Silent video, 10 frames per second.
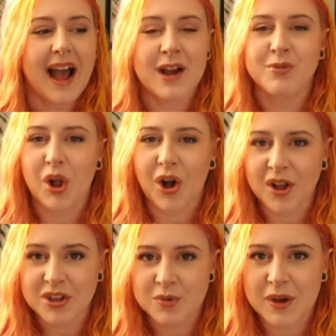I will
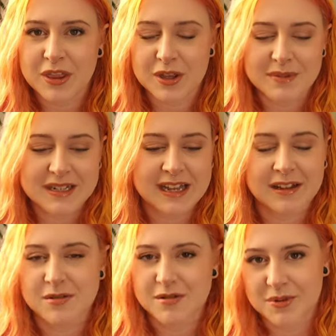argue with them and tell
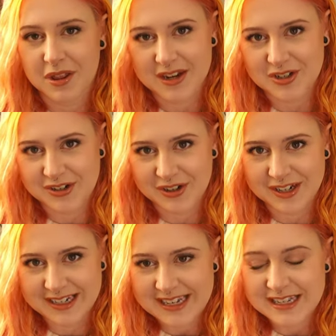them to put their dog on
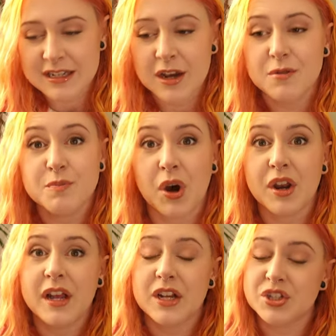a lead.
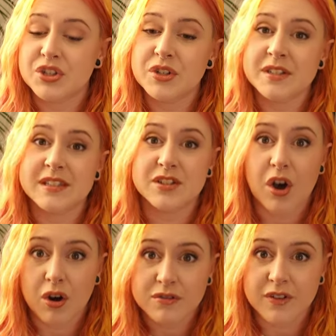But as soon as it's
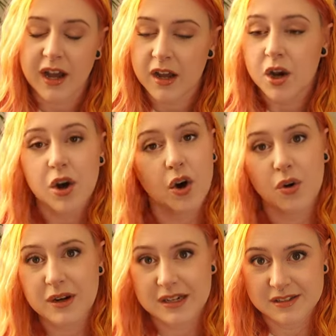over,
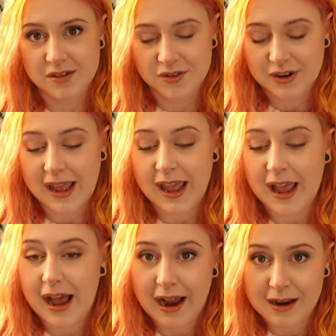Oakley's not
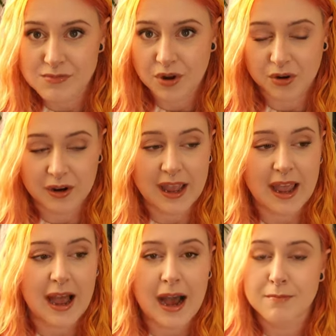okay, I'm not
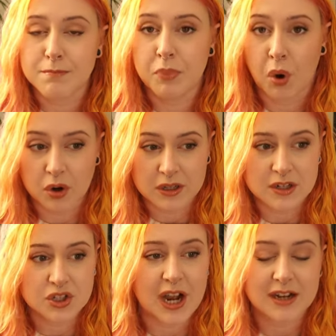okay, I'm
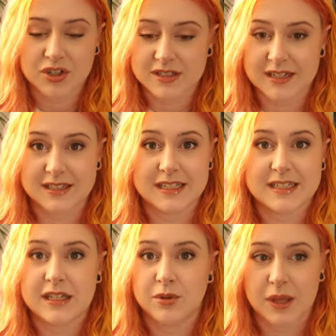bawling, Jack just has to
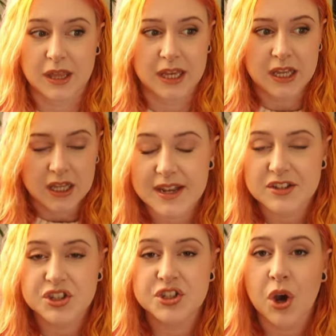deal with it.
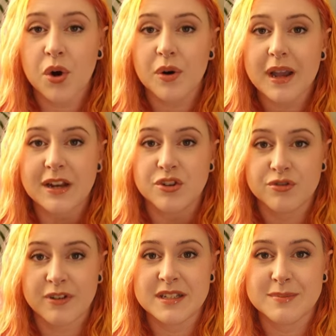It's so
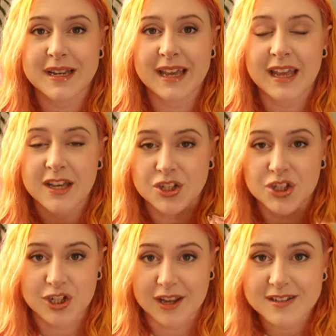incredibly
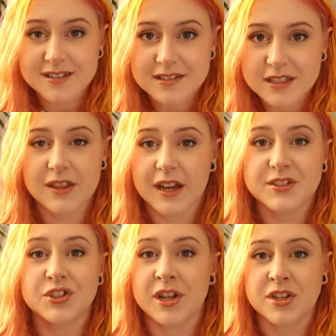shit. And that
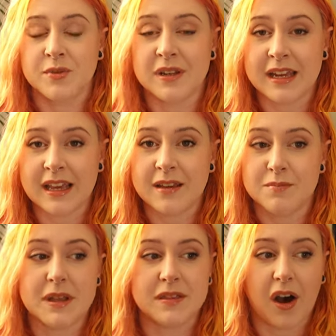has genuinely
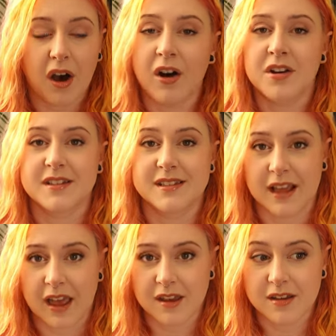been the hardest
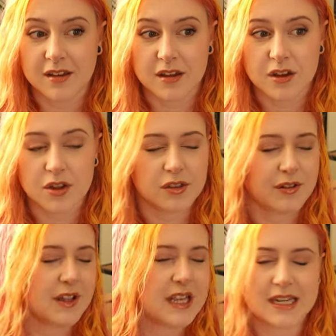thing
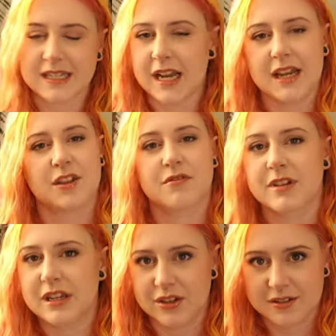throughout the entire
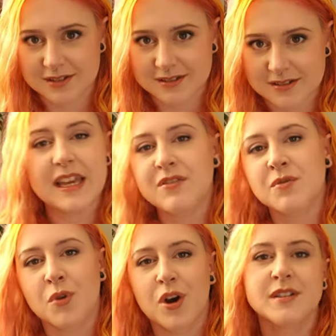3 years.
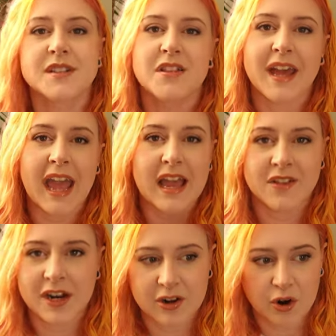Even worse than the hate
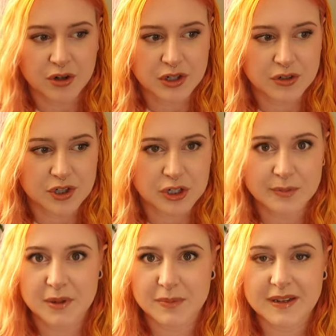that I got on YouTube
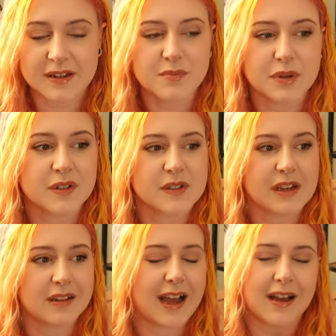at the beginning, because
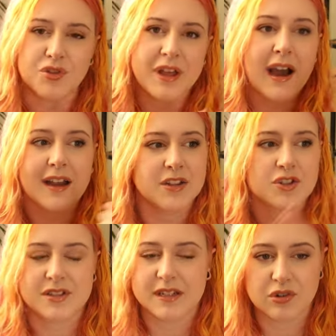that I can
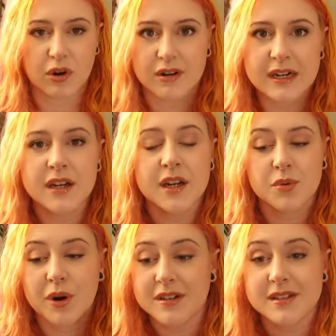just ignore it.
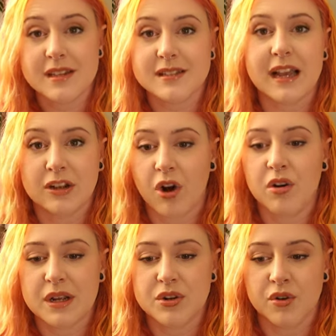Whereas this, I
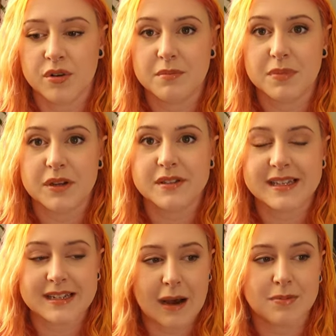can't ignore it because
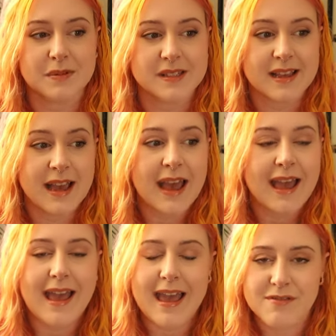it happens
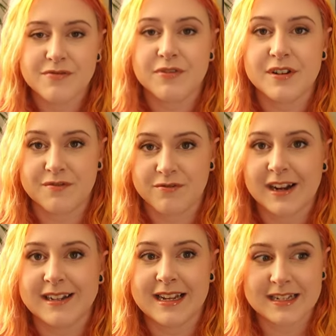every
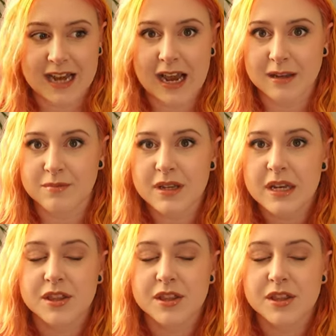freaking time.